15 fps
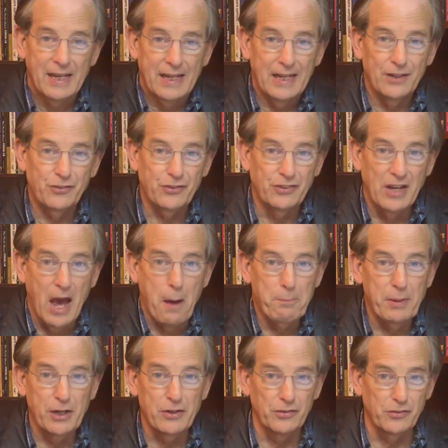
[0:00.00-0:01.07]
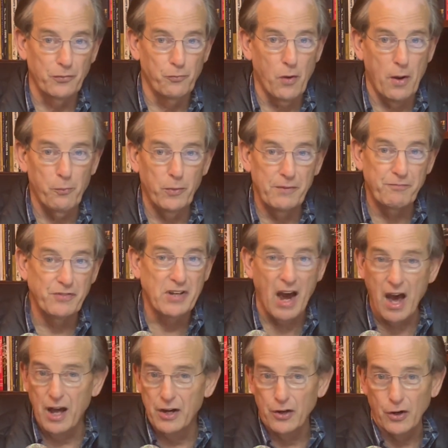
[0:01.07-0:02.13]
It's not because of what we've
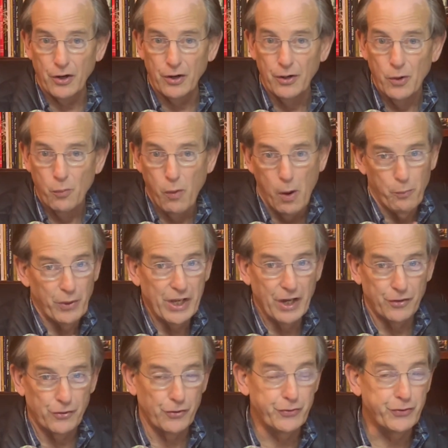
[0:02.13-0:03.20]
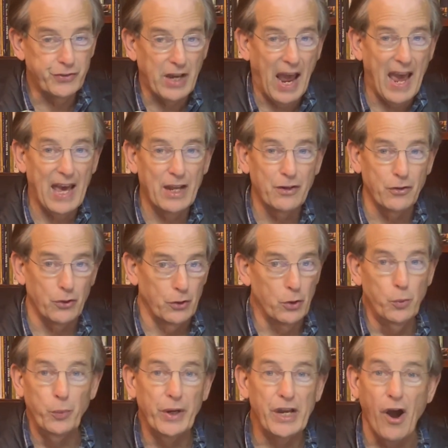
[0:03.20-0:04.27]
done or what we understand or who
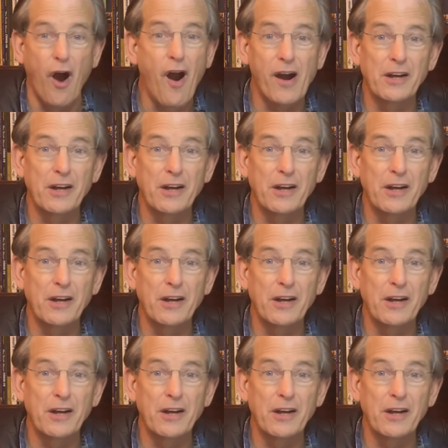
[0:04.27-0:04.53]
we are.